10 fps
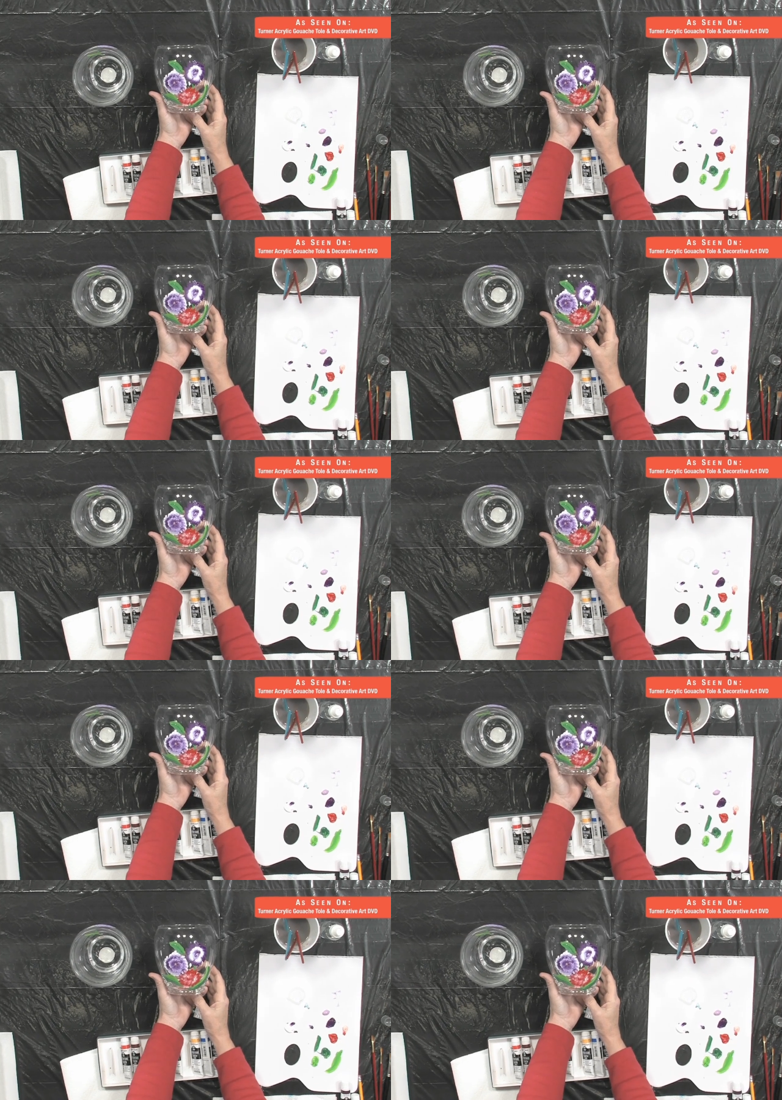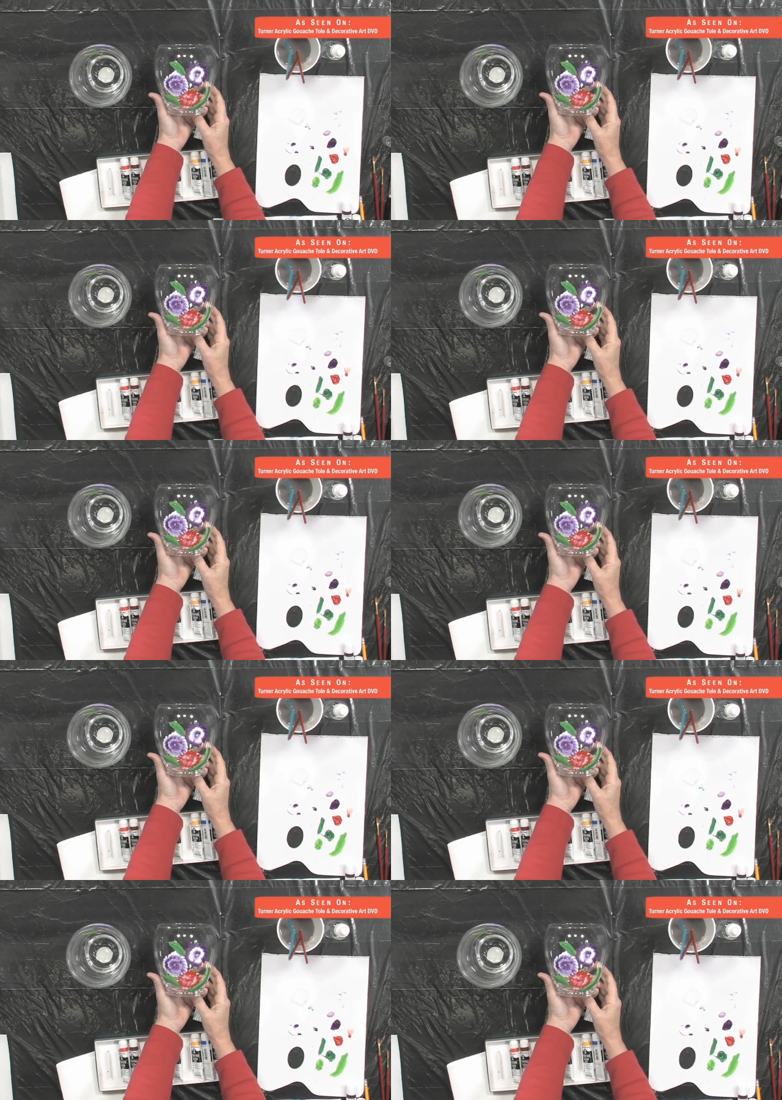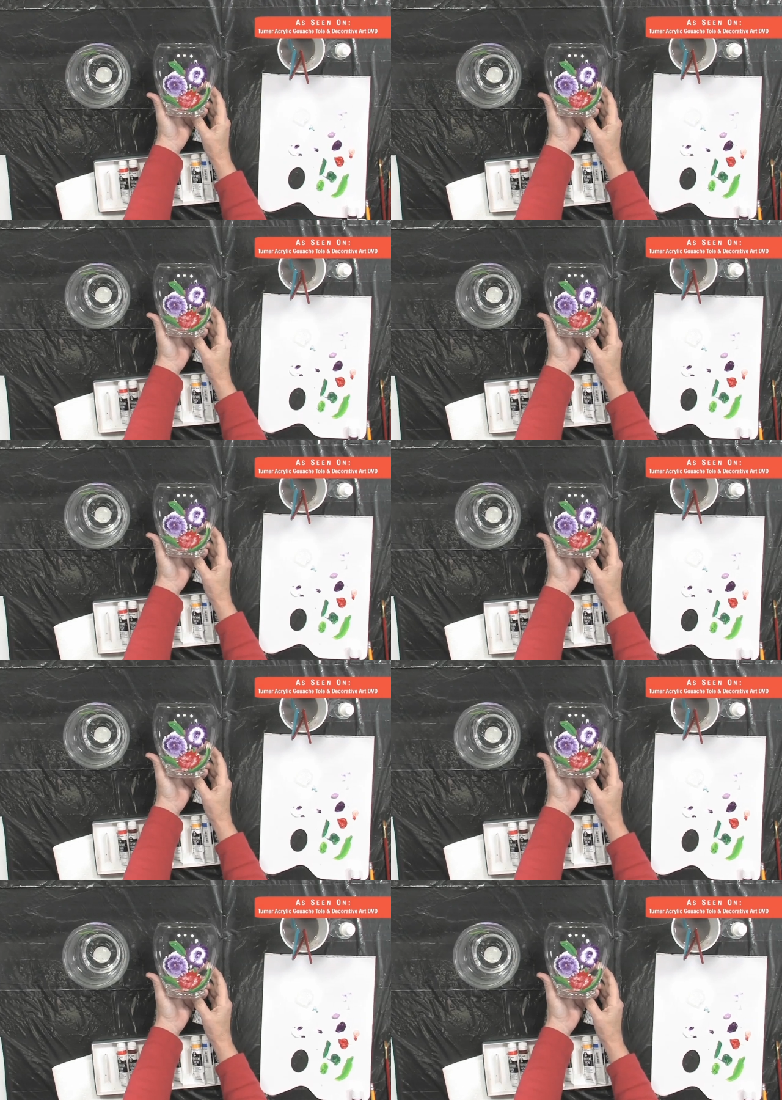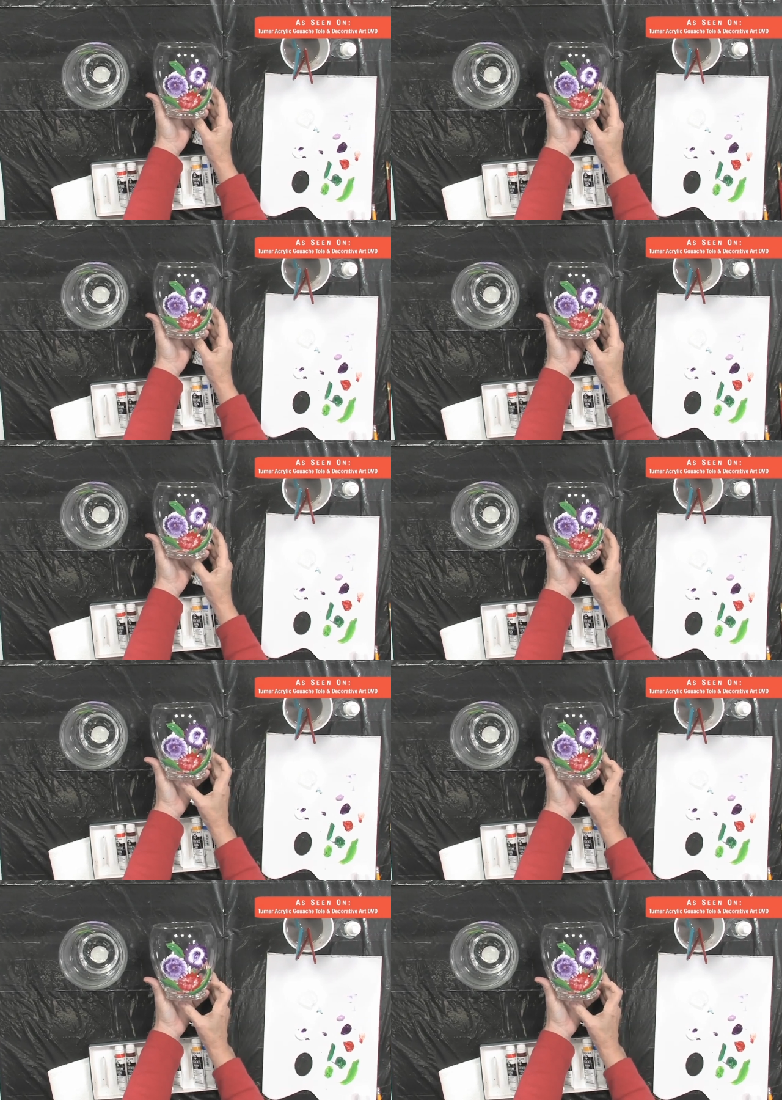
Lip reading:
No face is visible, so there are no lips to read.